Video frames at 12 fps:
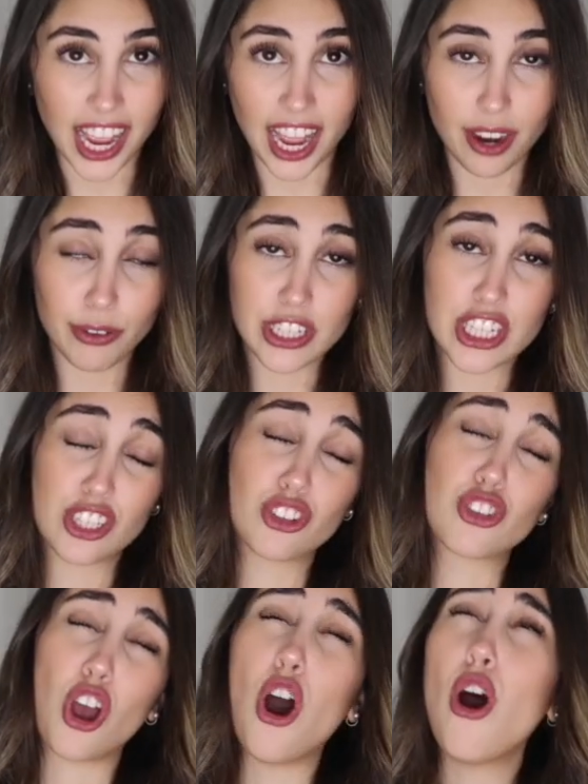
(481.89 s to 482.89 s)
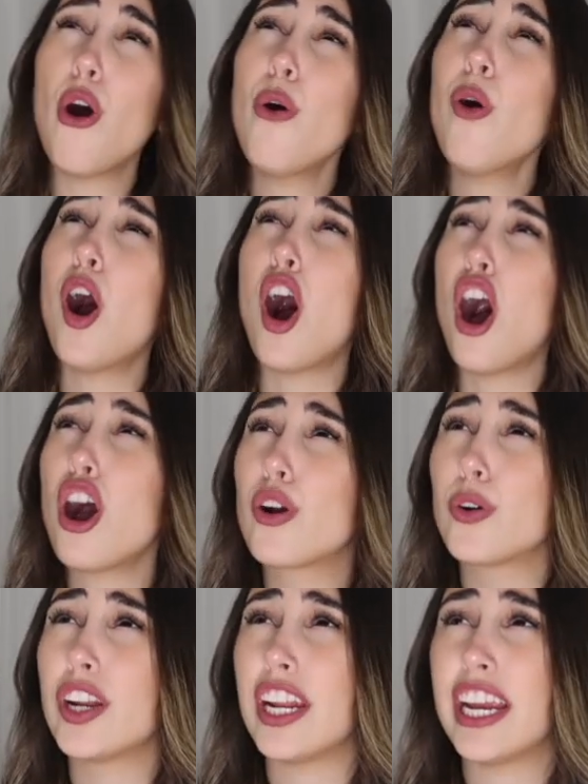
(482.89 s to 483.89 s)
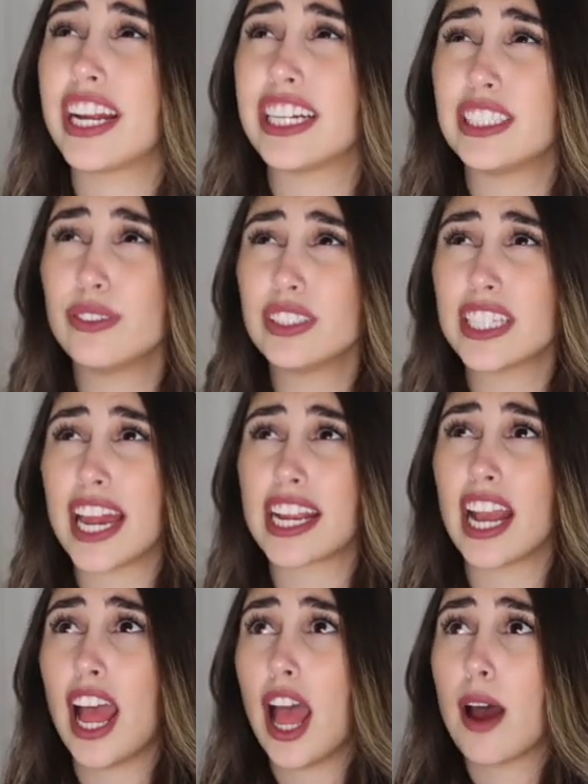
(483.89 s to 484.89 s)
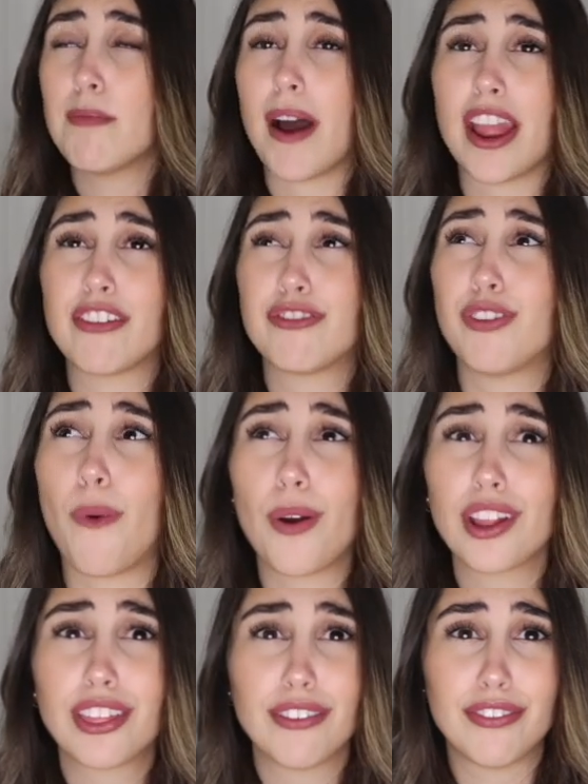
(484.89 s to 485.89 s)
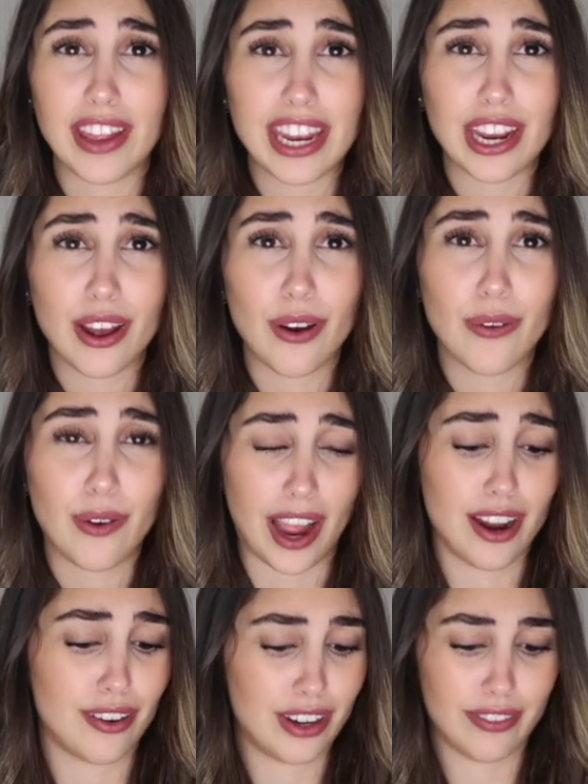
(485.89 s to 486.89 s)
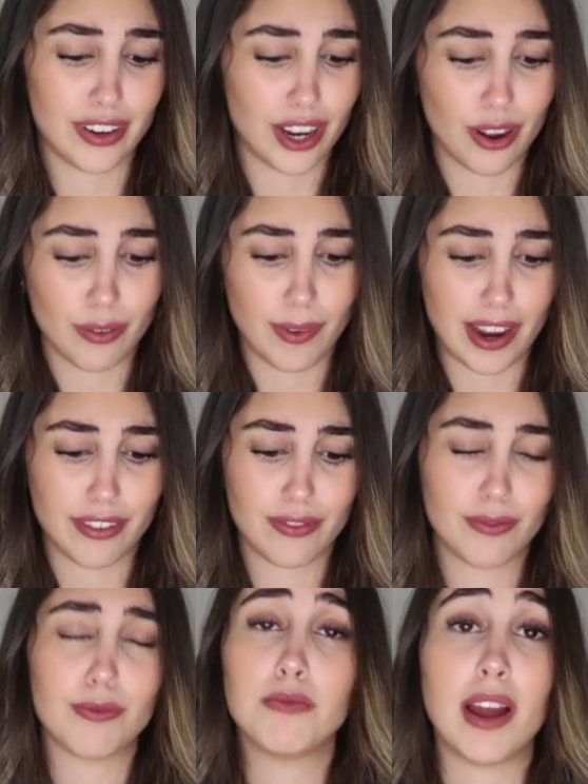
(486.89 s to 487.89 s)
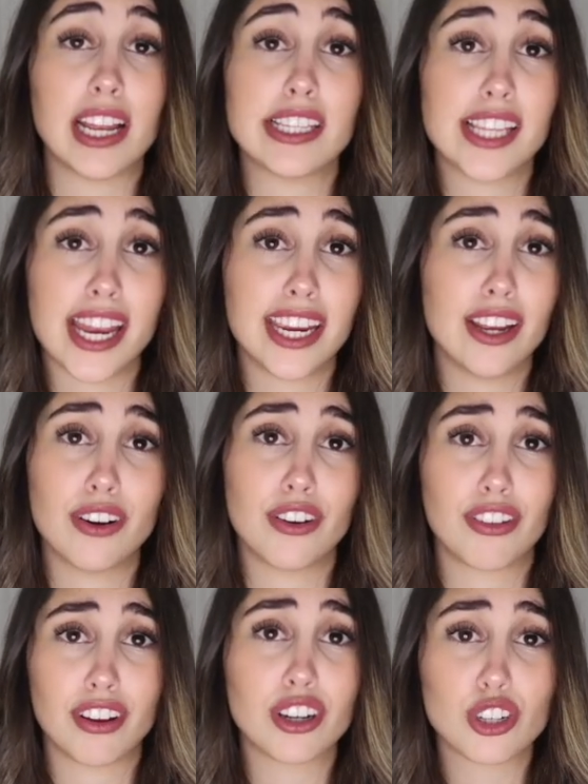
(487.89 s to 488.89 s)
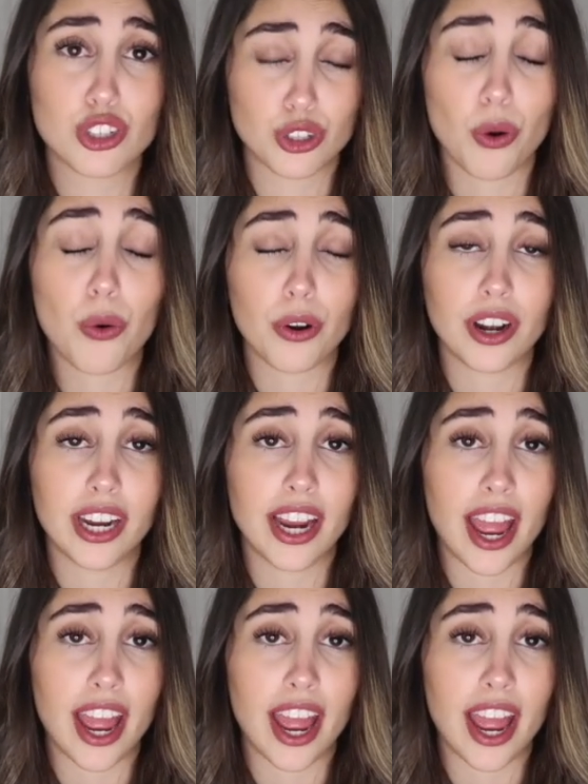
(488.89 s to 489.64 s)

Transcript: I was so awkward in it because it was like my 4th video, I don't even know, my 2nd or 3rd story